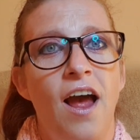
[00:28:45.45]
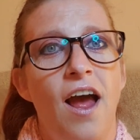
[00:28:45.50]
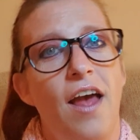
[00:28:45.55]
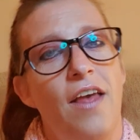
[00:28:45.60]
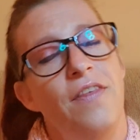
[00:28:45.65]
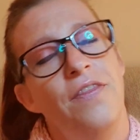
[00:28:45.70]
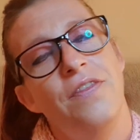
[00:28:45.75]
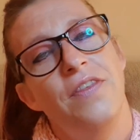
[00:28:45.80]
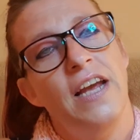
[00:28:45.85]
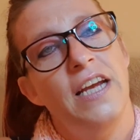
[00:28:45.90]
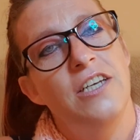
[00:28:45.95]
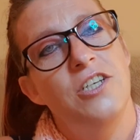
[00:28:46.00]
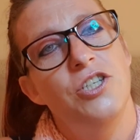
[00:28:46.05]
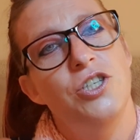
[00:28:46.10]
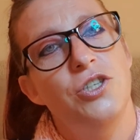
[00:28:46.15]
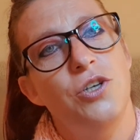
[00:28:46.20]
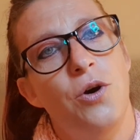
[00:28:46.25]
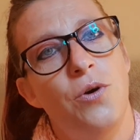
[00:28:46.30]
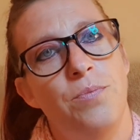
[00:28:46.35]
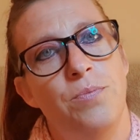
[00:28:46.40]
And thank you
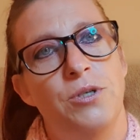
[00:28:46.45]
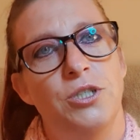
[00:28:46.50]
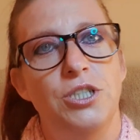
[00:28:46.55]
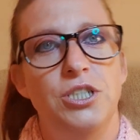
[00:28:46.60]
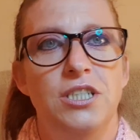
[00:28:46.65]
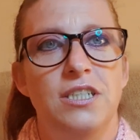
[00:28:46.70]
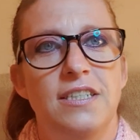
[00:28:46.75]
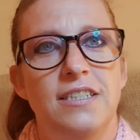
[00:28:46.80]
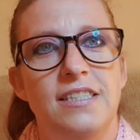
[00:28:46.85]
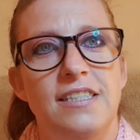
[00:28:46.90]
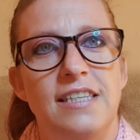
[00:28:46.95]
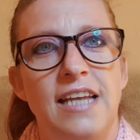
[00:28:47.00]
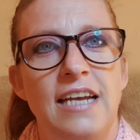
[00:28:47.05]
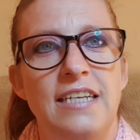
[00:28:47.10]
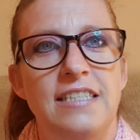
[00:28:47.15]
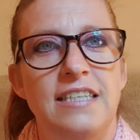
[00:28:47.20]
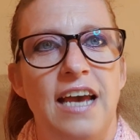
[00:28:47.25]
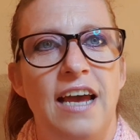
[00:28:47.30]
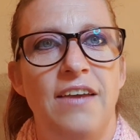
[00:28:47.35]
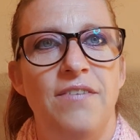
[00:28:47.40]
so much. Stay
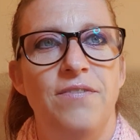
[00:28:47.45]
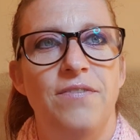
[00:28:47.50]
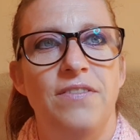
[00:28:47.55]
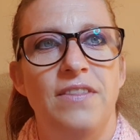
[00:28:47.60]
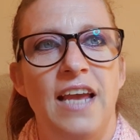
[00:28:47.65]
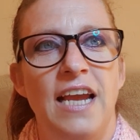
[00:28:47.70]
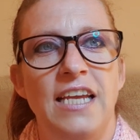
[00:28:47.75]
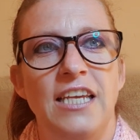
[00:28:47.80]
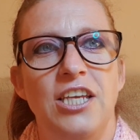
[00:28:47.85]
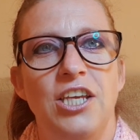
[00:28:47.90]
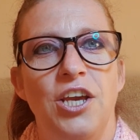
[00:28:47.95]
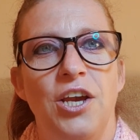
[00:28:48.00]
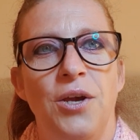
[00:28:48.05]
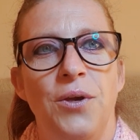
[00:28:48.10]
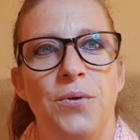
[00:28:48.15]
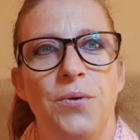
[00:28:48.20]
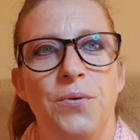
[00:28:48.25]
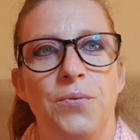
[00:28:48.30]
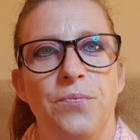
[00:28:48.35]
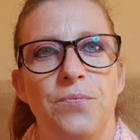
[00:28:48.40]
safe. Thank
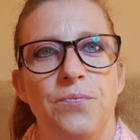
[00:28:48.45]
you.